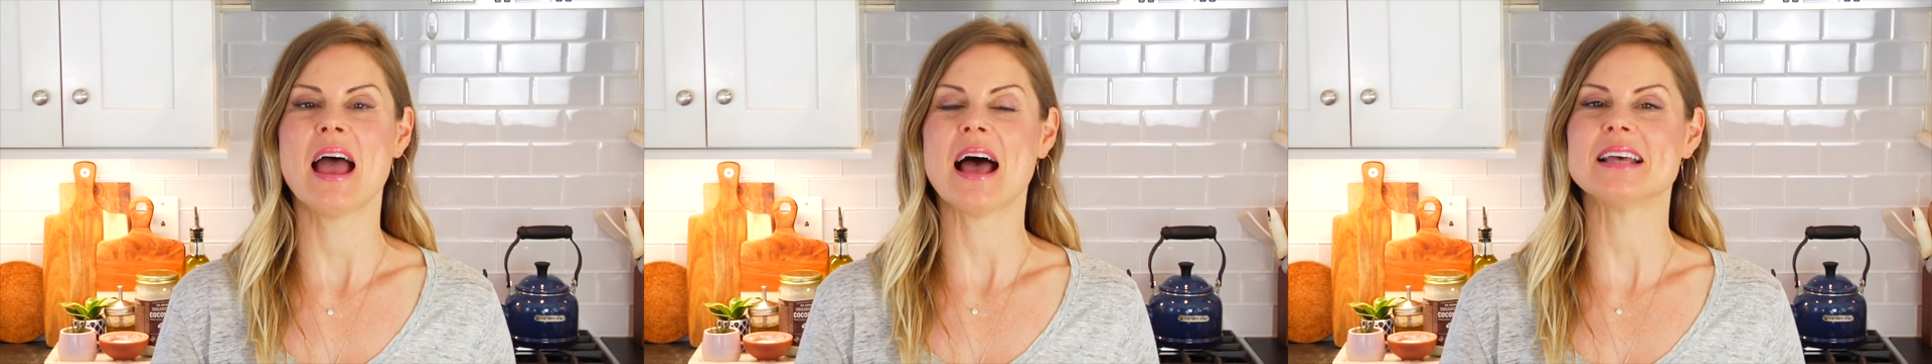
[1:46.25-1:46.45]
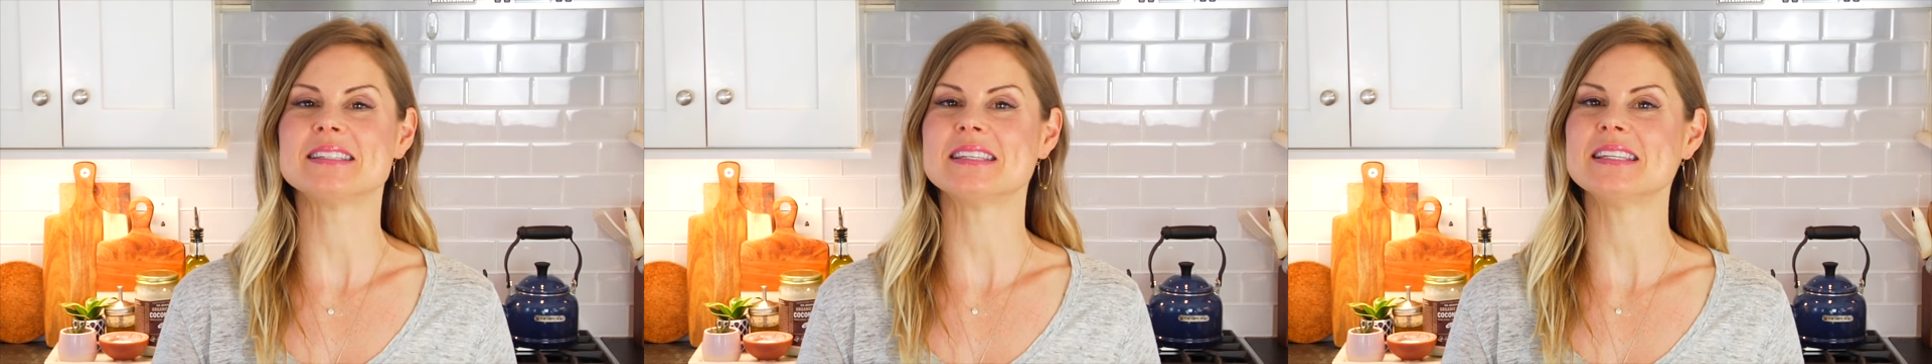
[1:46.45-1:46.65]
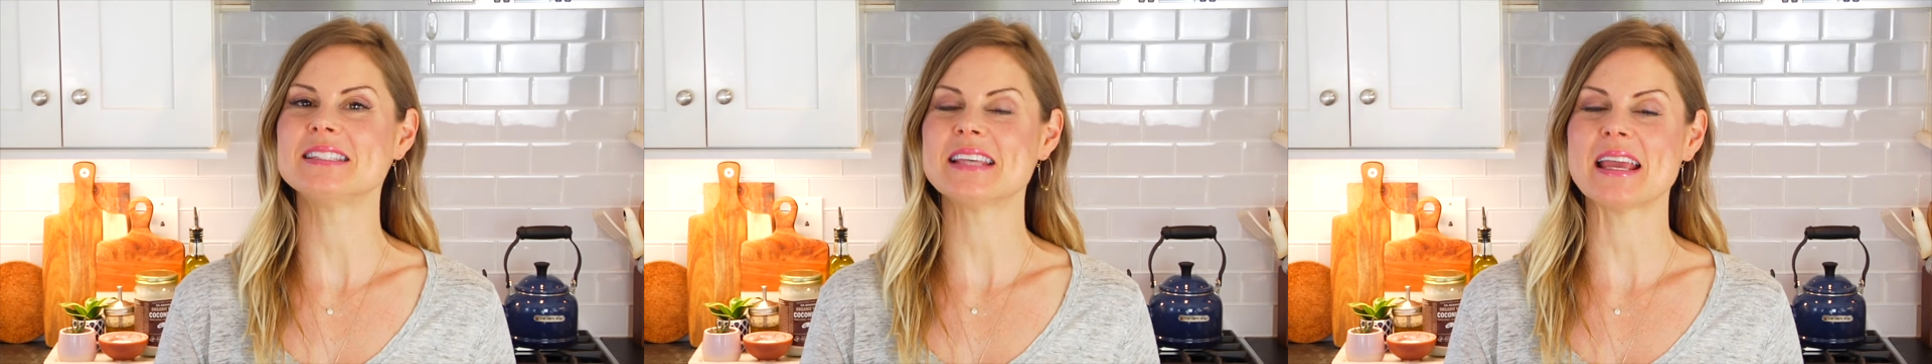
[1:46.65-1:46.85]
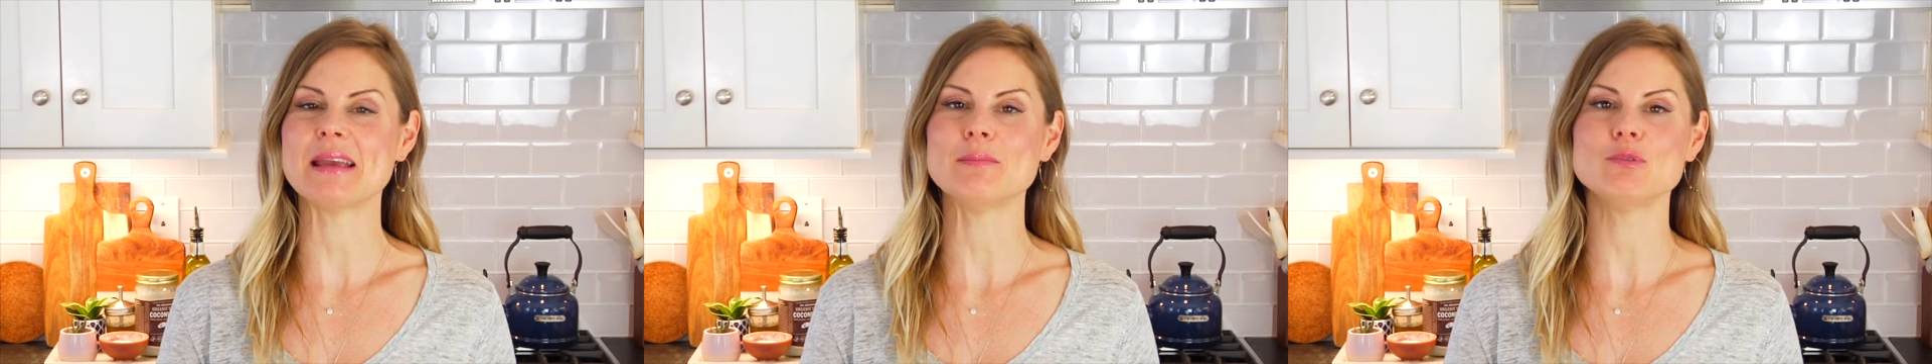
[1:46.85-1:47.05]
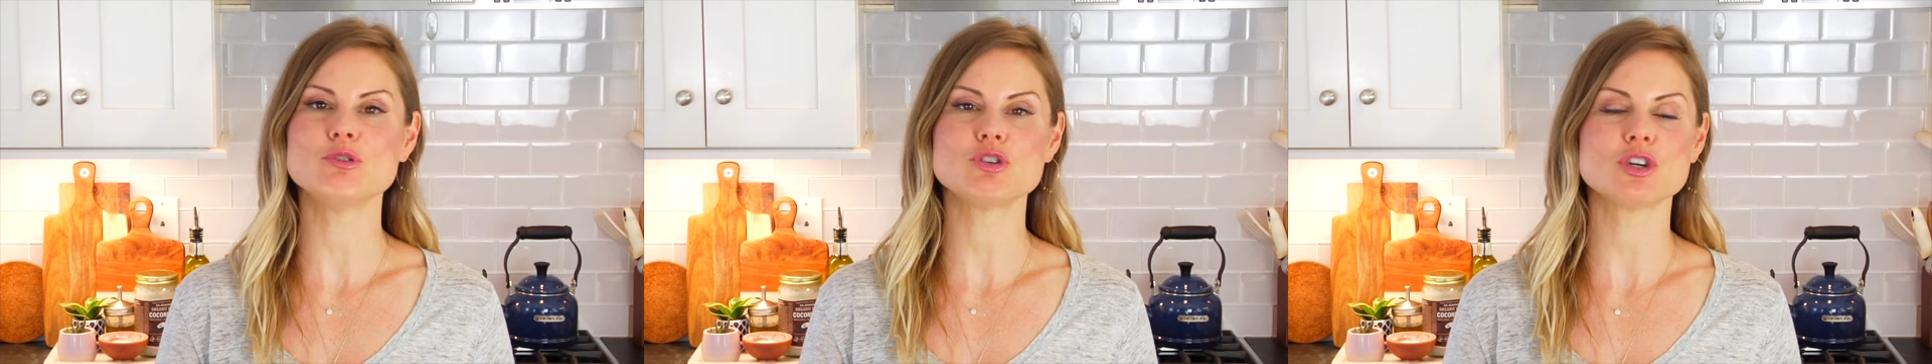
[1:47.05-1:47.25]
has the
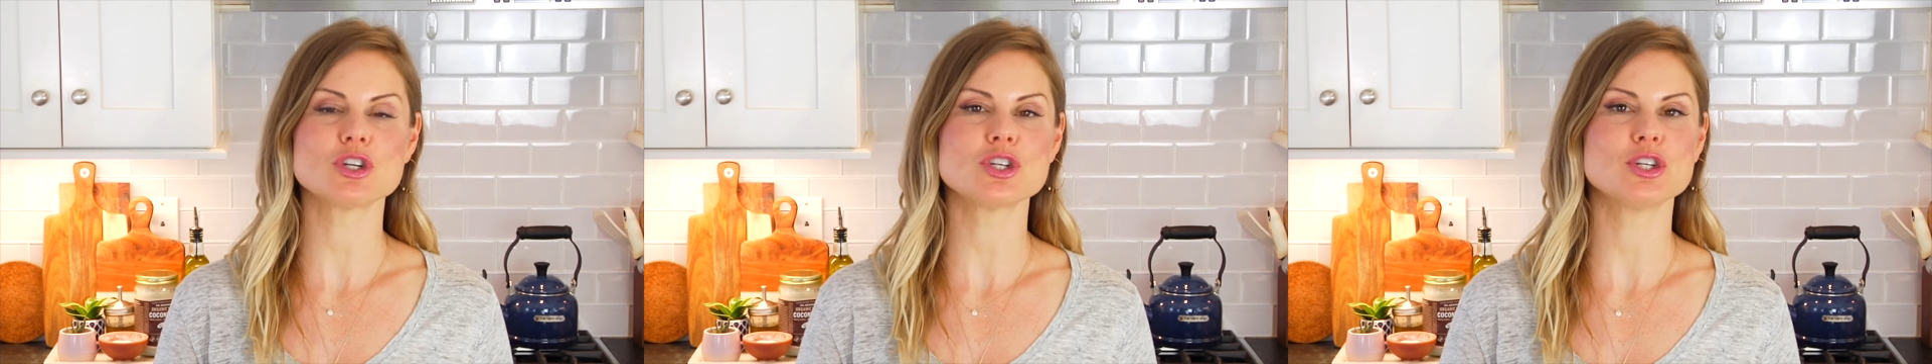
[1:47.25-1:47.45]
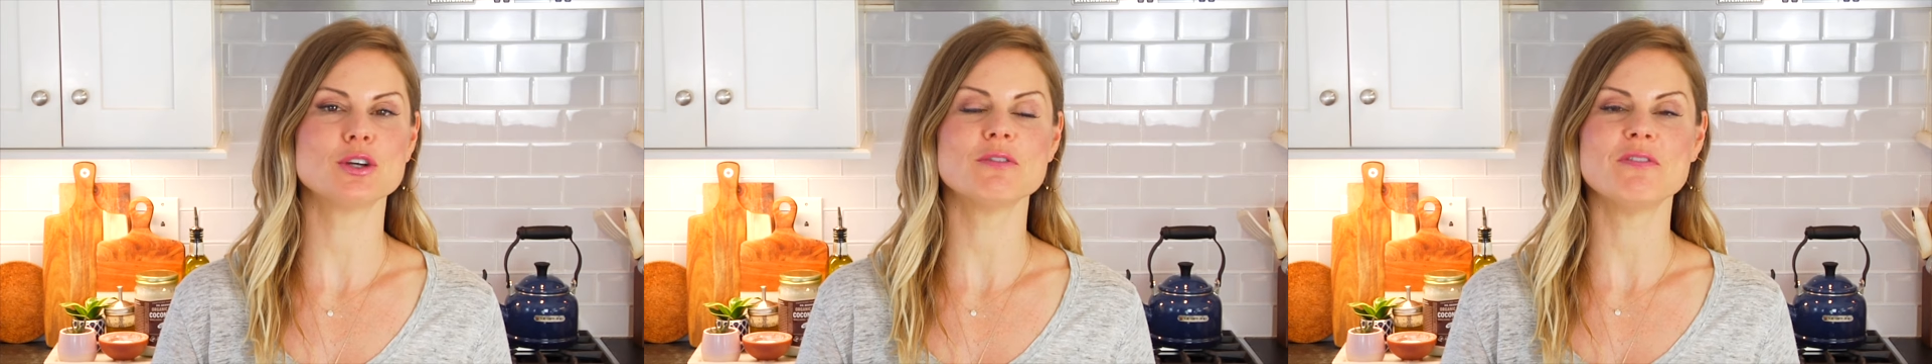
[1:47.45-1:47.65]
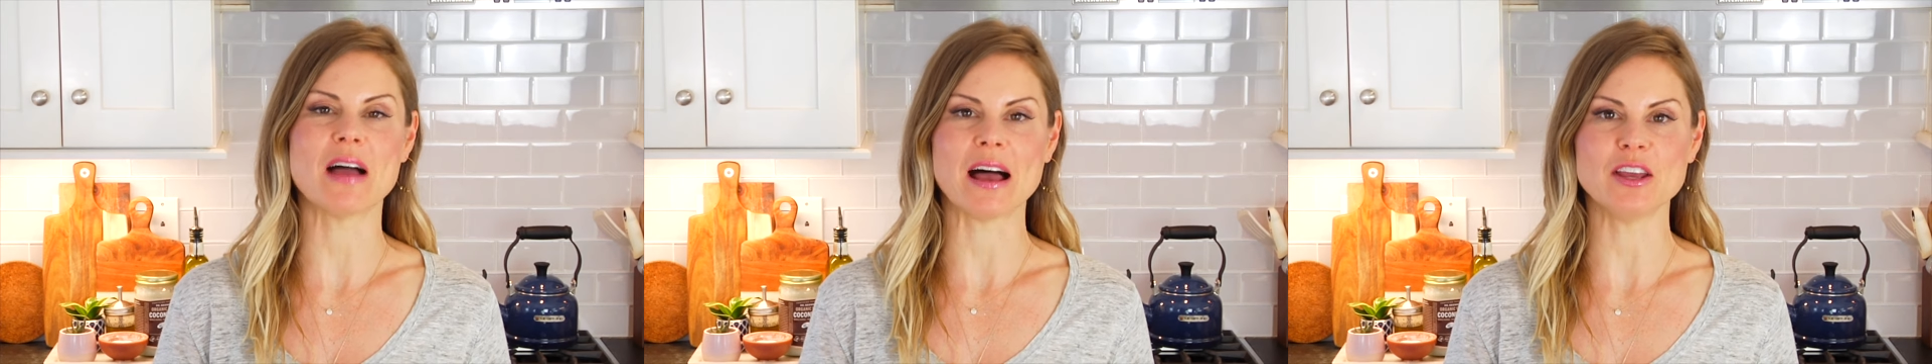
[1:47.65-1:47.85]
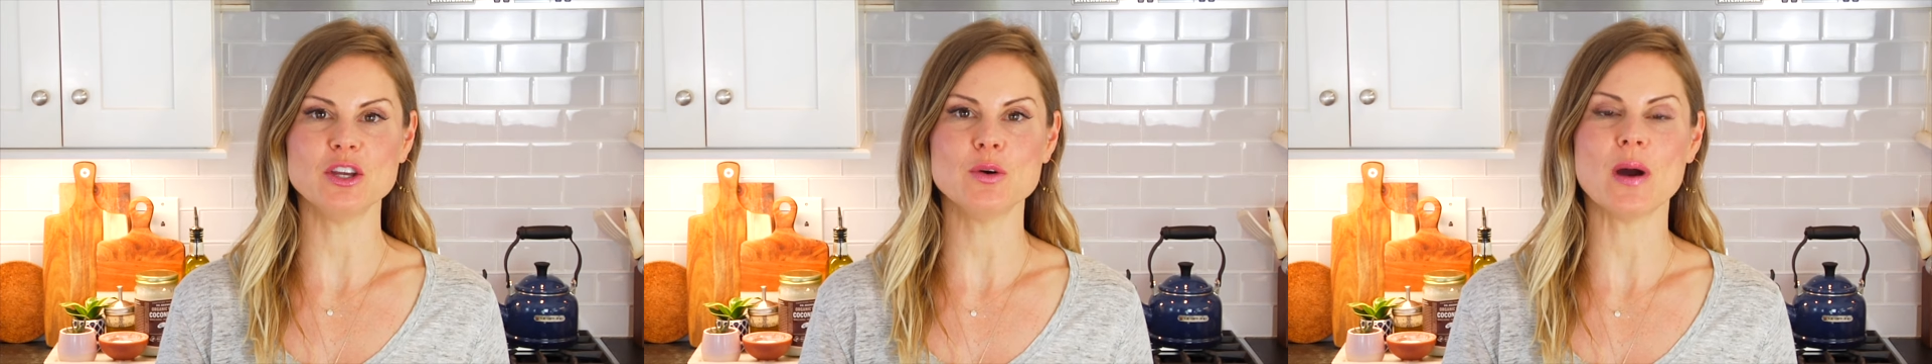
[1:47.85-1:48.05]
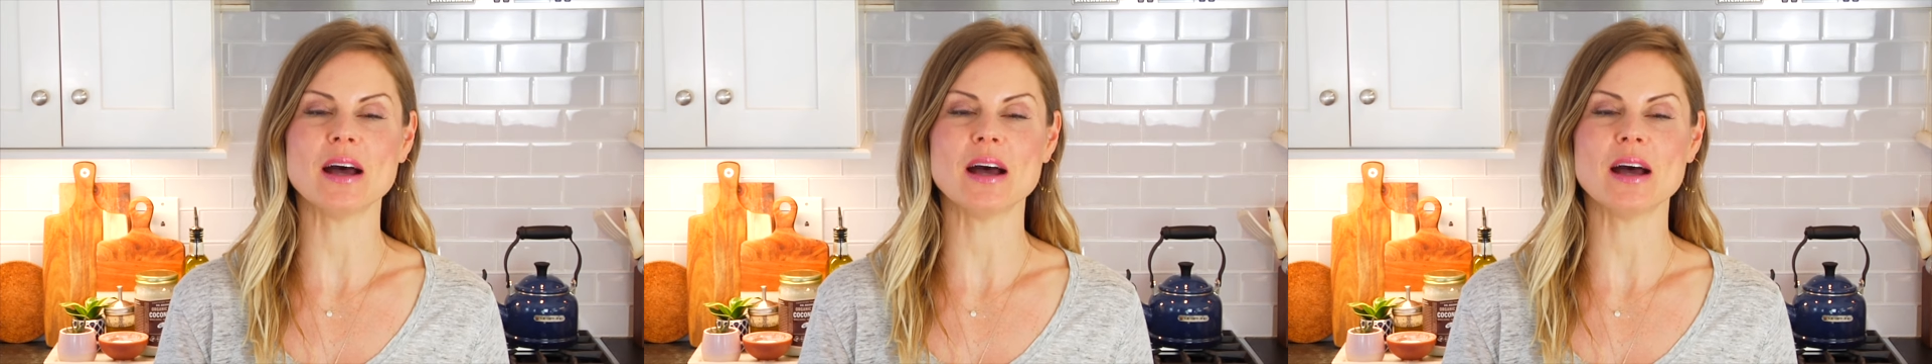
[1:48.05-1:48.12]
same nutritional value